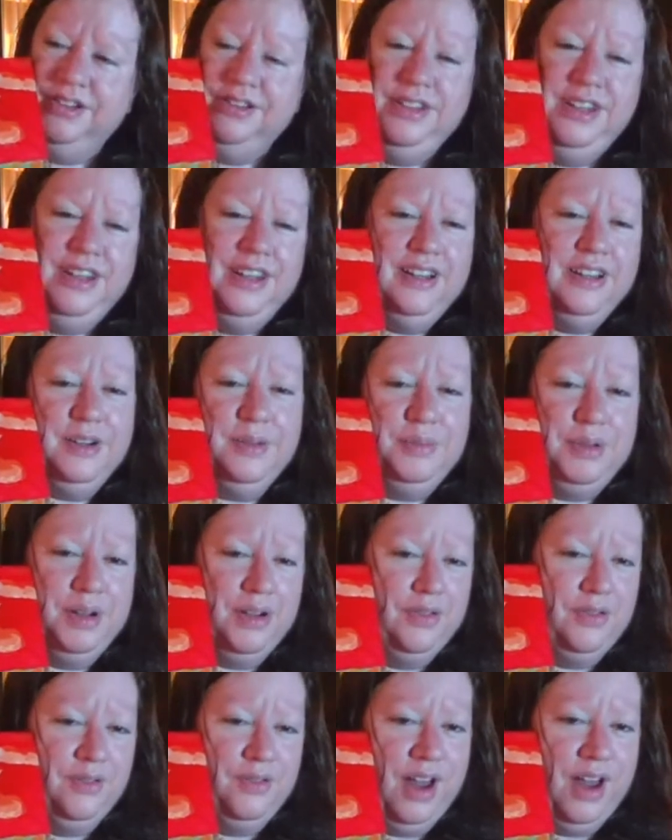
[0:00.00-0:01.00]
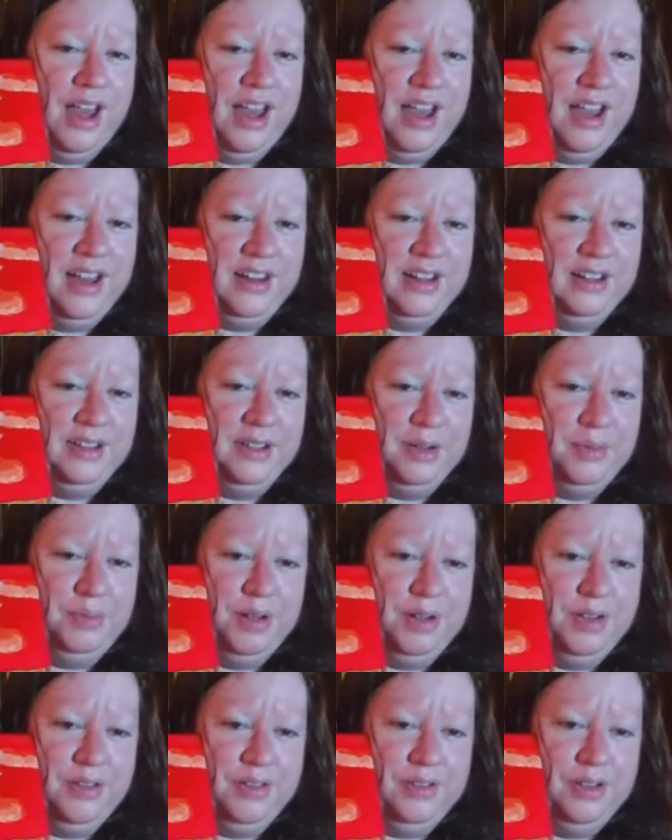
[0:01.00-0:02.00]
need a little bit of red, a little
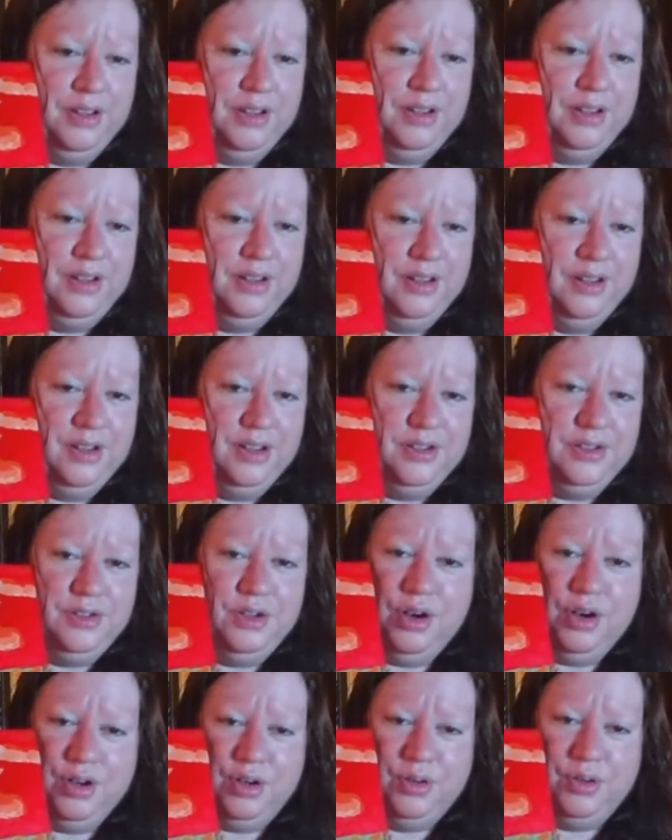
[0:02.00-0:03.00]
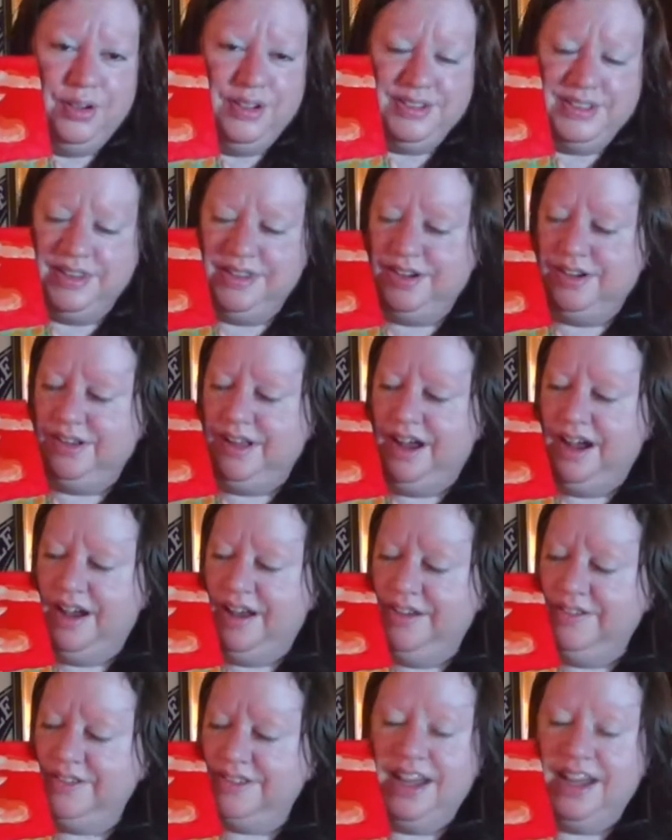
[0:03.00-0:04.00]
bit of turquoise in their
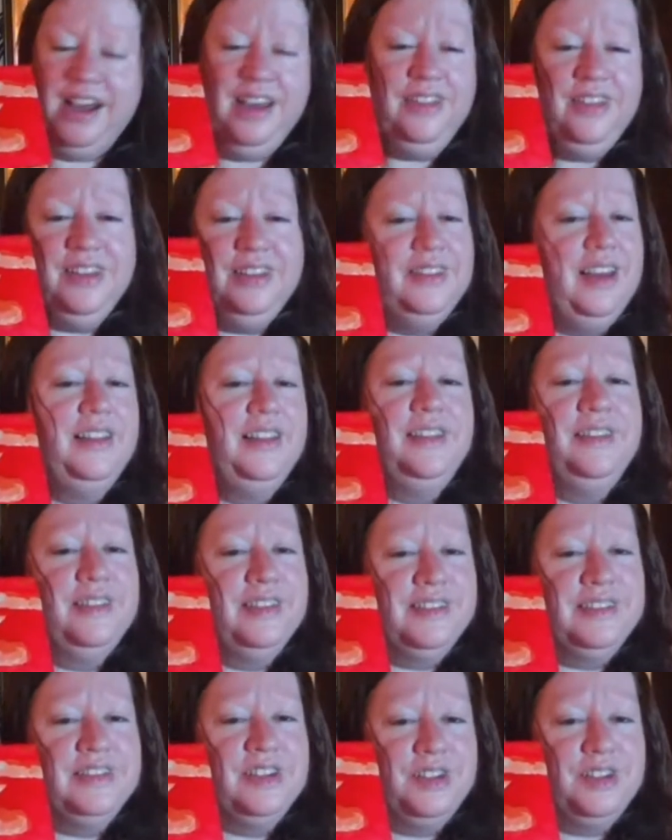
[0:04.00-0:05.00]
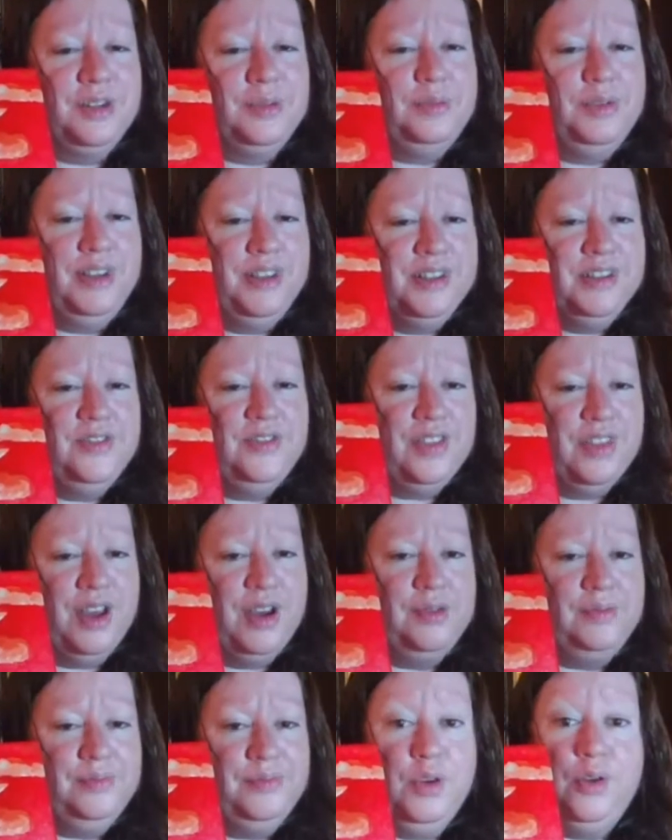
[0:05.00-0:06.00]
lives. I think that this is a good piece for
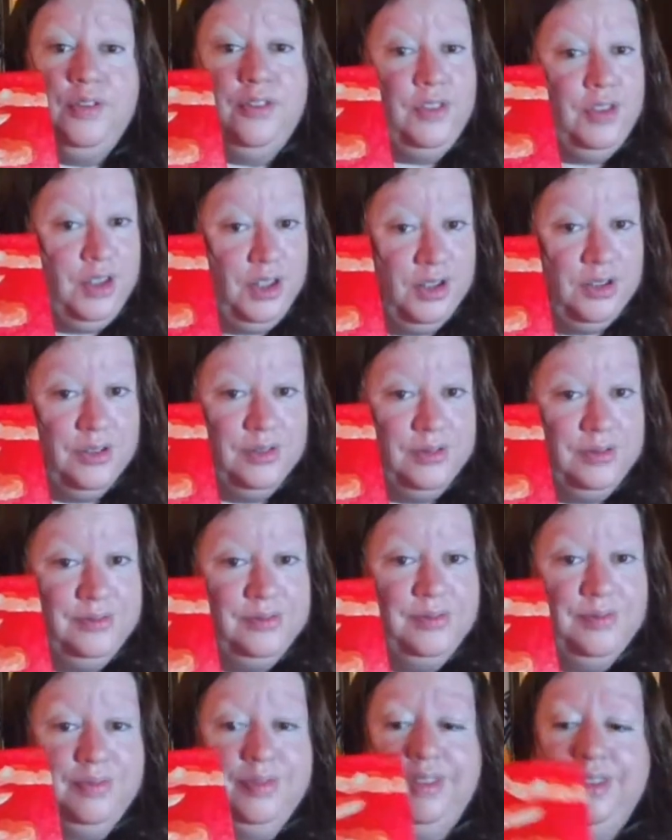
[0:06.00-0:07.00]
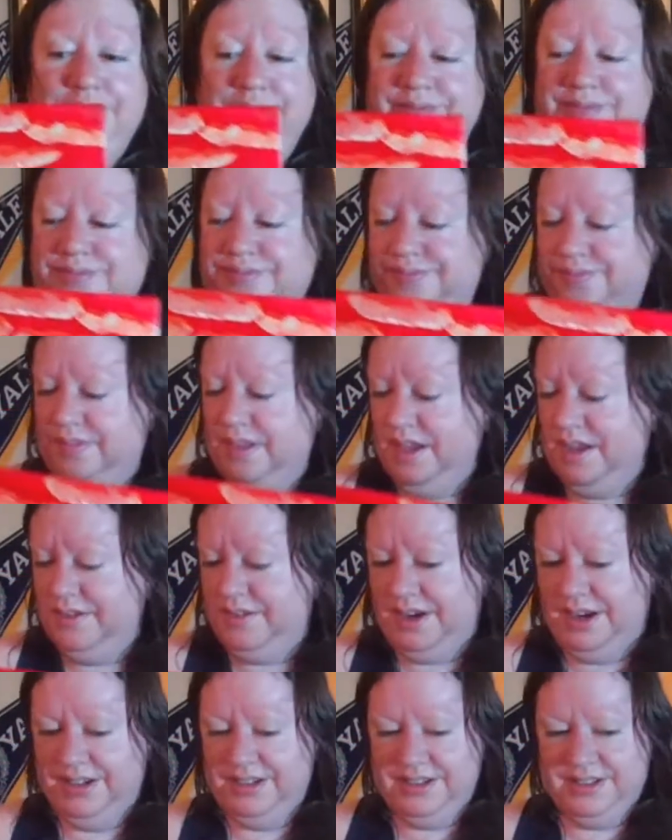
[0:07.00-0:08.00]
them, or for you. All
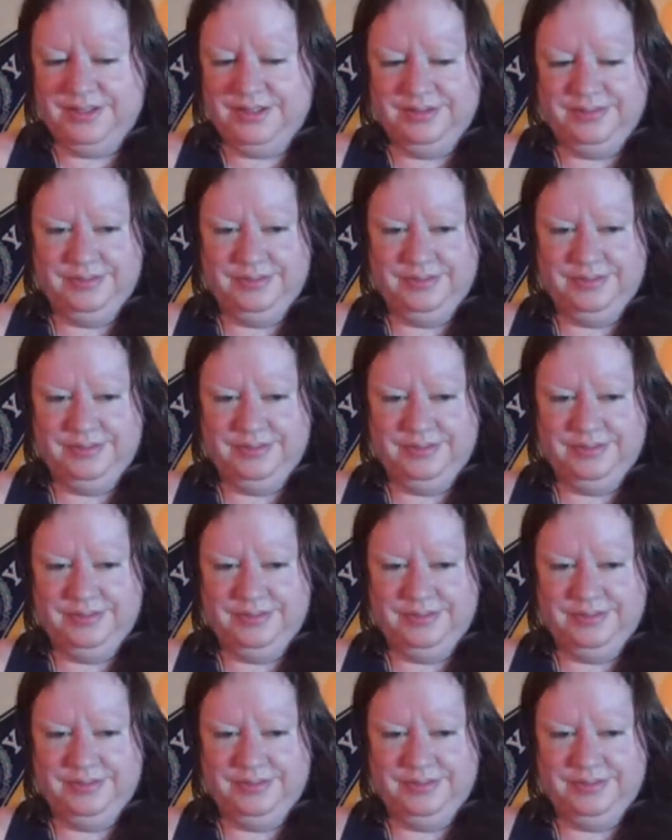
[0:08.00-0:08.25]
right.